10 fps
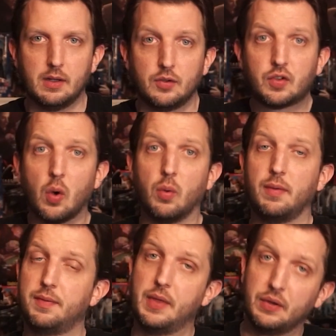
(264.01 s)
So
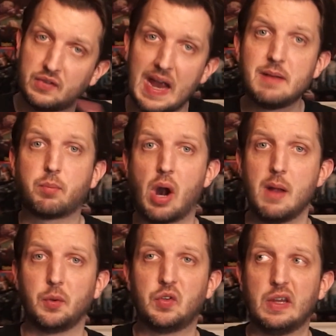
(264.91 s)
the site
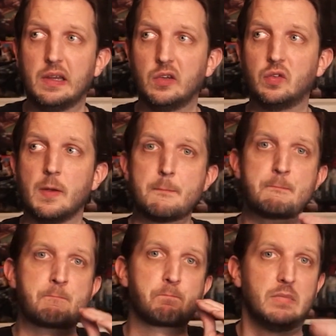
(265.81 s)
promises
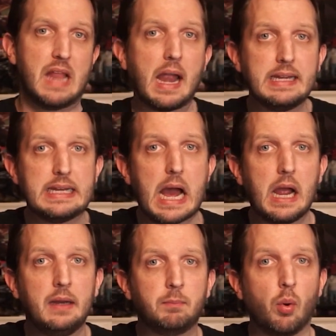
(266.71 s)

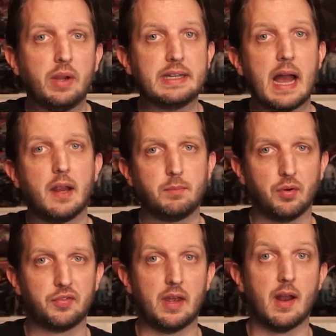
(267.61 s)
99.9%
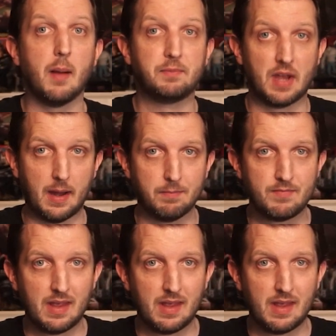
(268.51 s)
uptime,